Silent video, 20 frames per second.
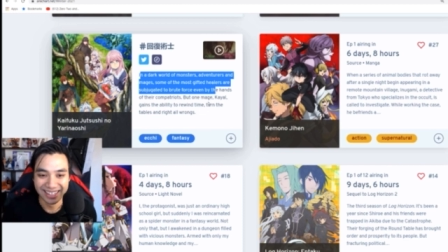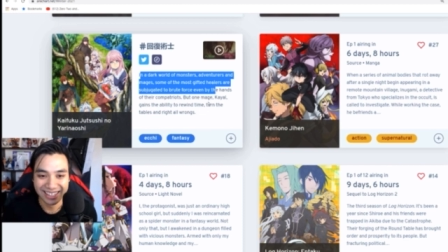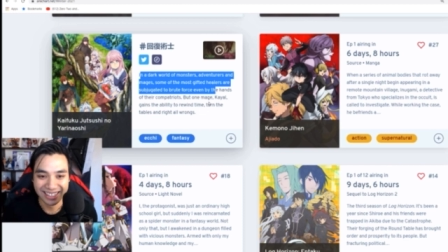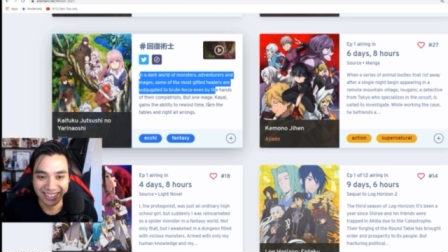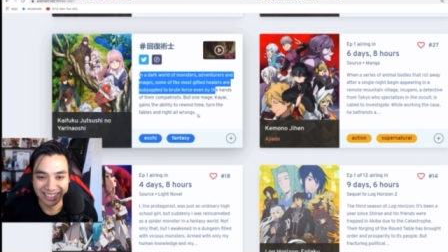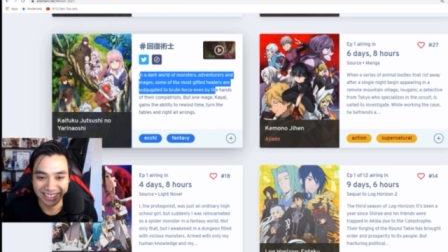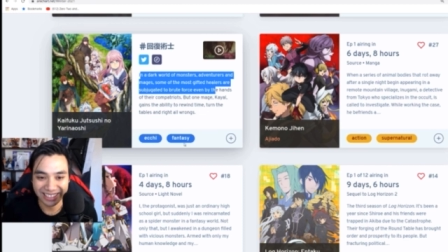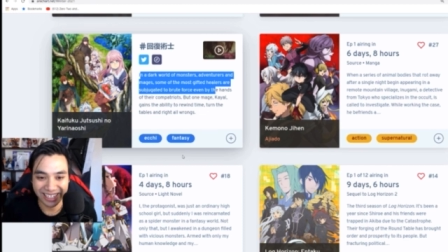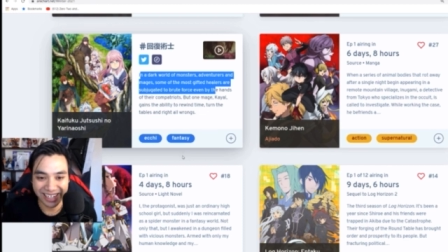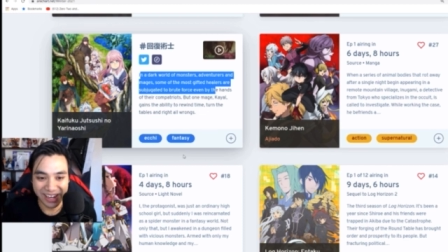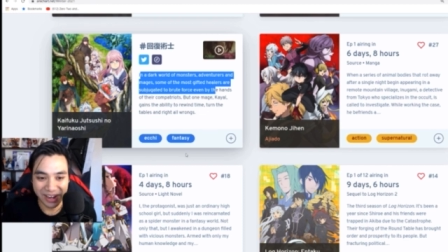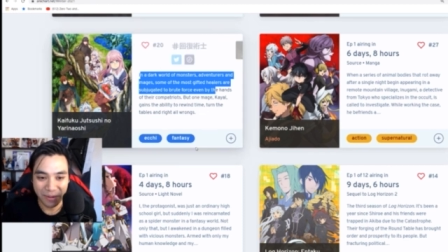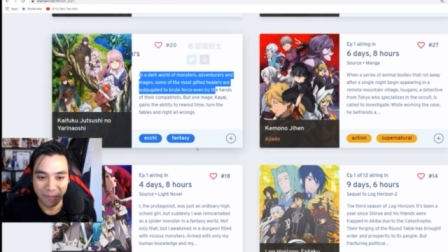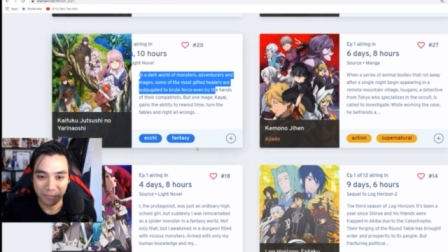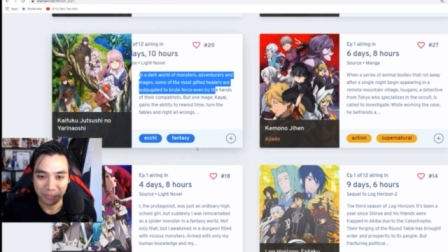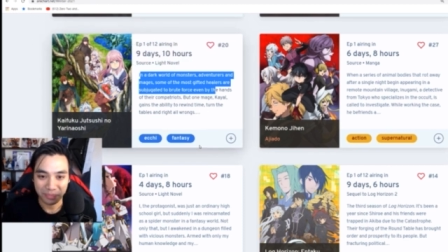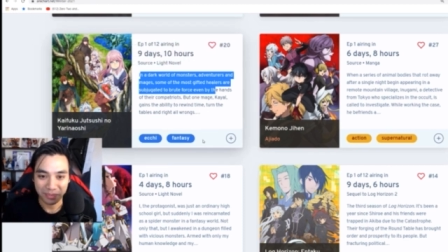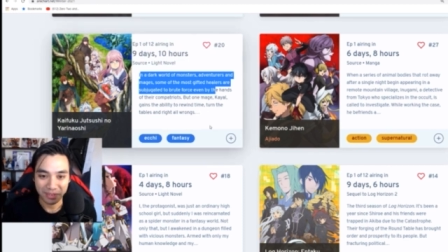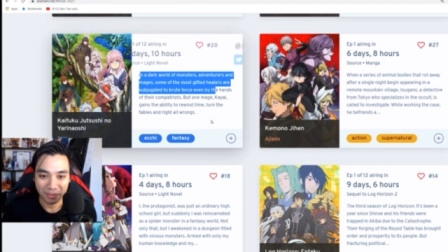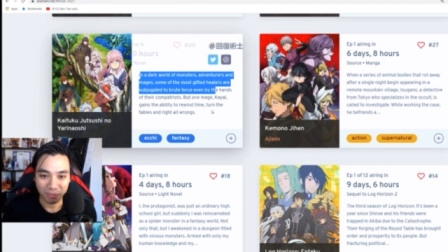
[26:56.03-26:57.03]
See,
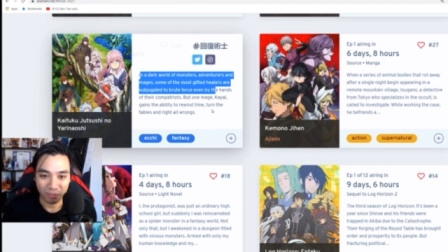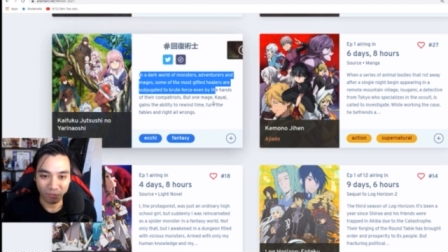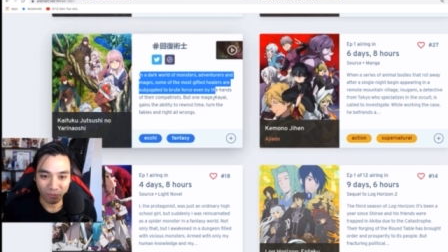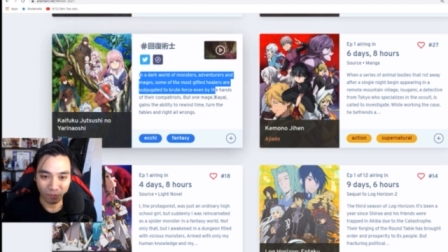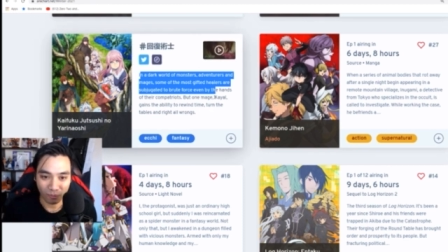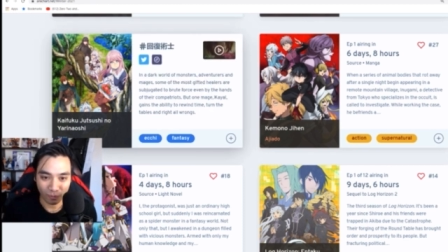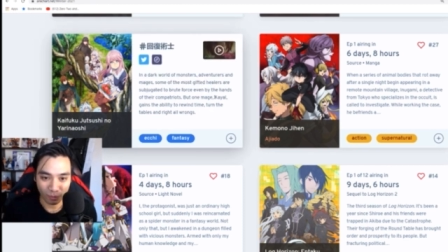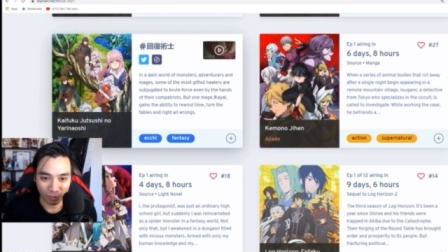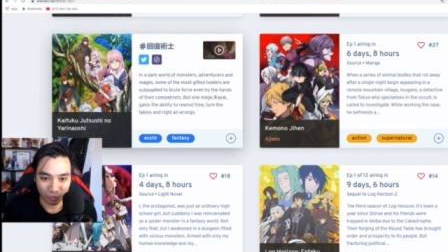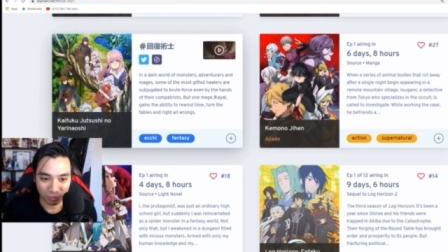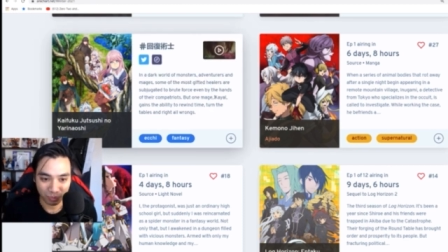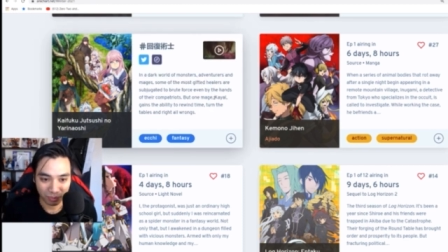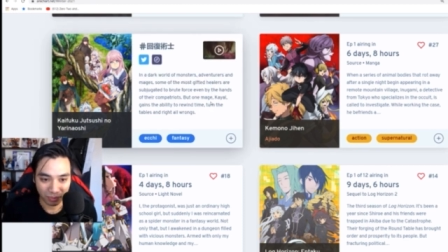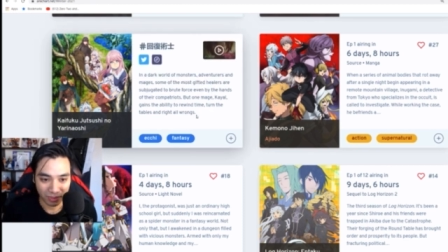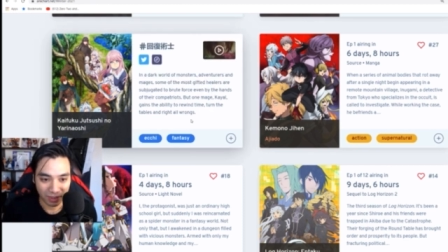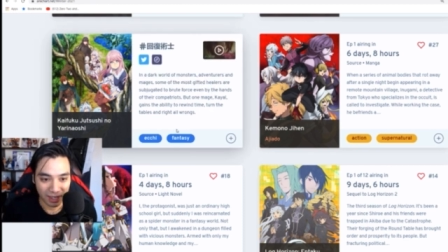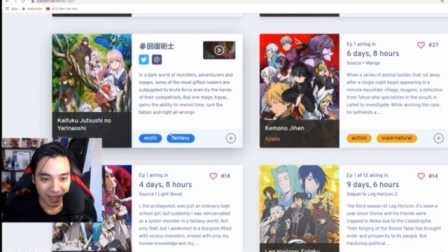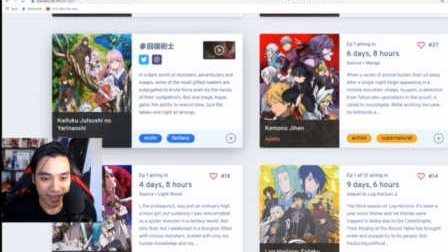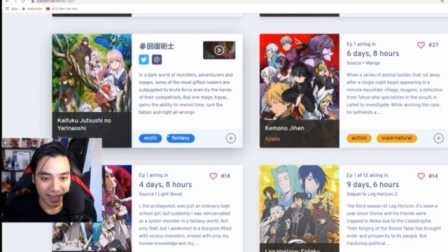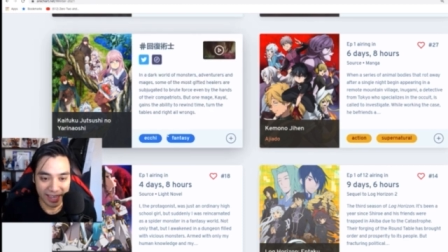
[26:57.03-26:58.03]

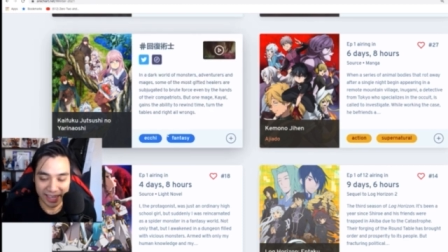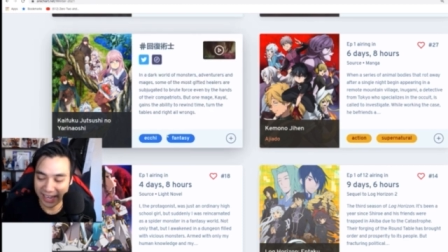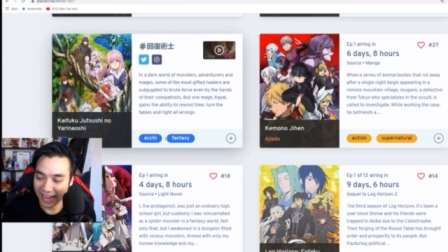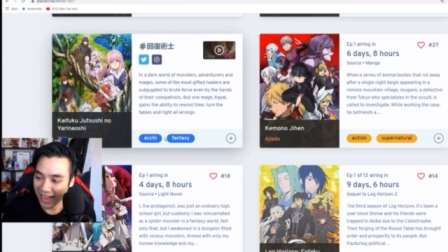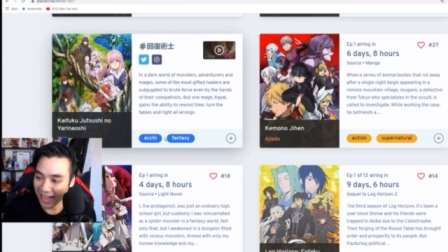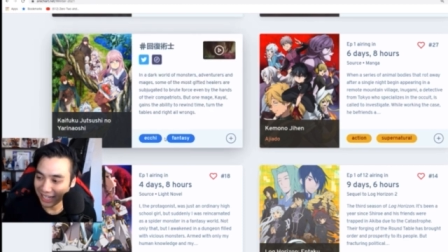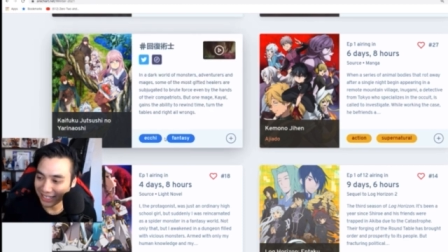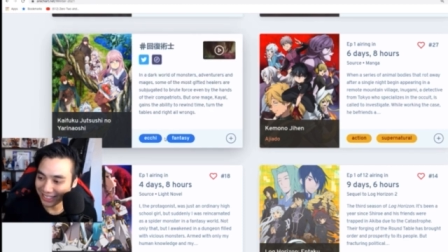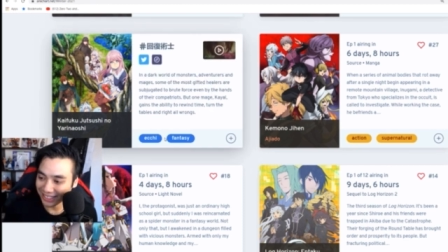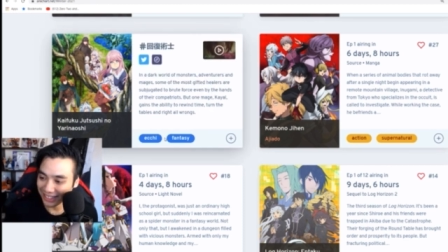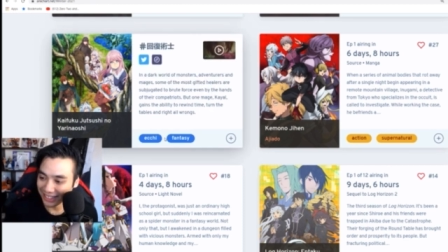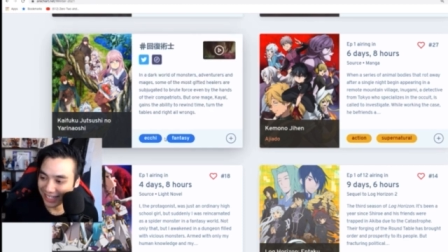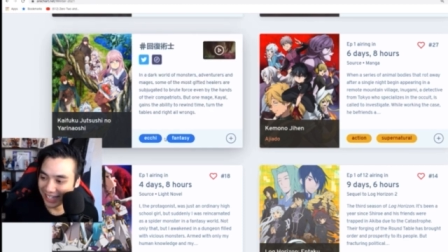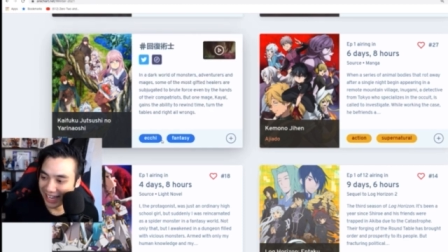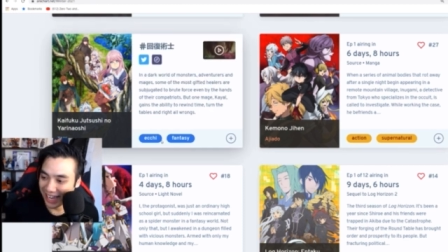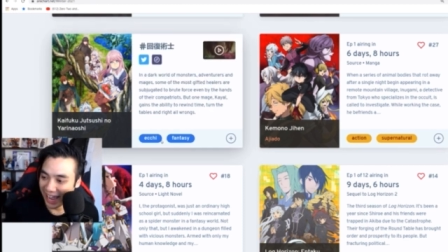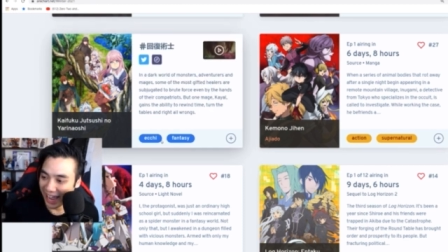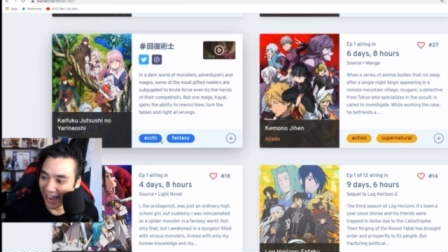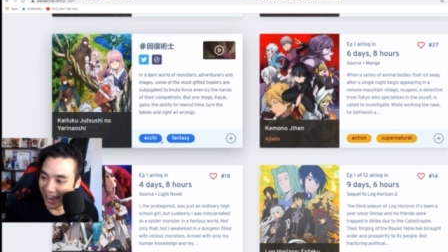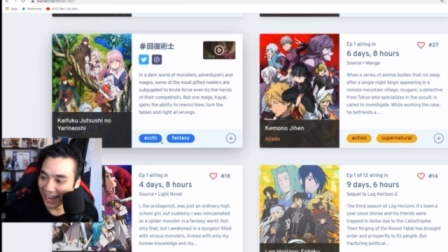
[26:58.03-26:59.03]
it has
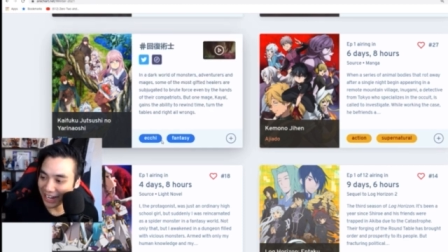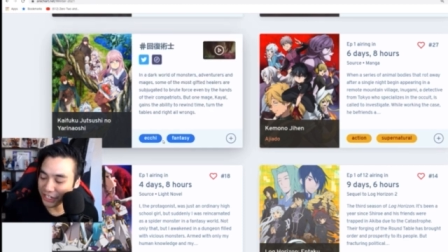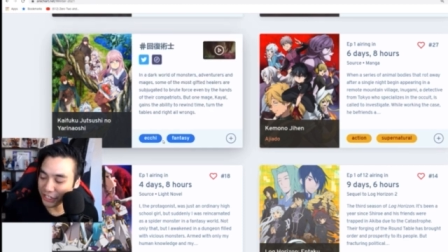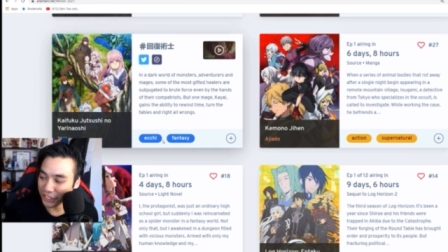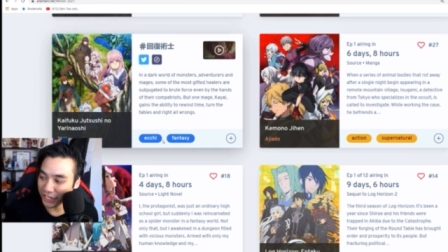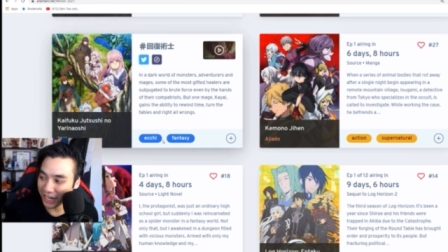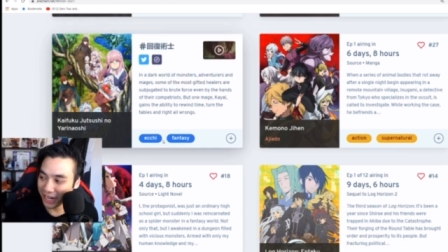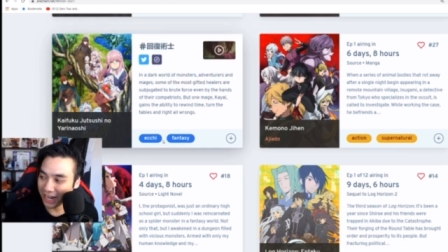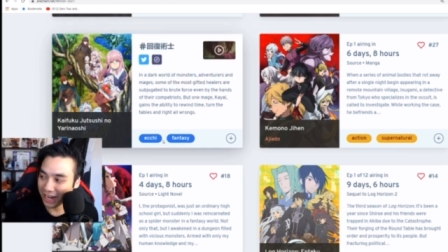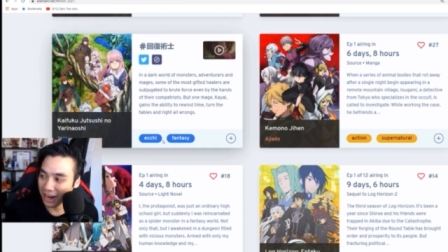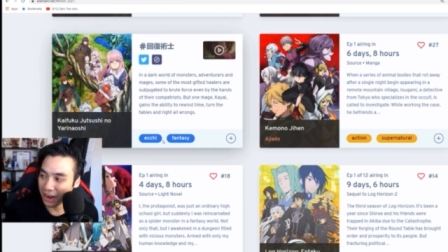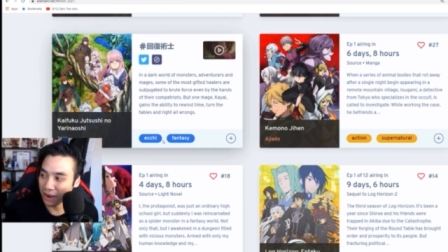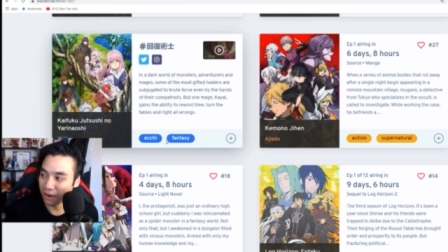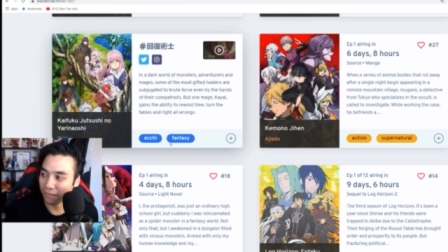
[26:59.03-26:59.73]
the ecchi